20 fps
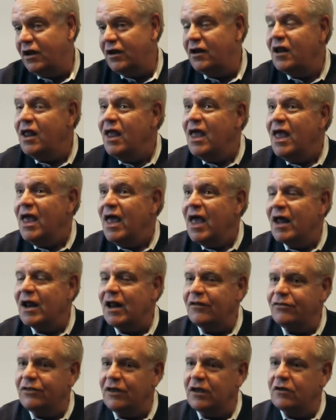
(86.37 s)
And, and
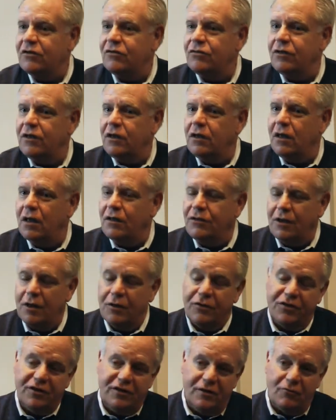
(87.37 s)
I think the the
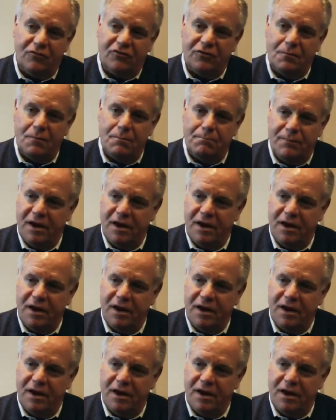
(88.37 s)
other thing that was a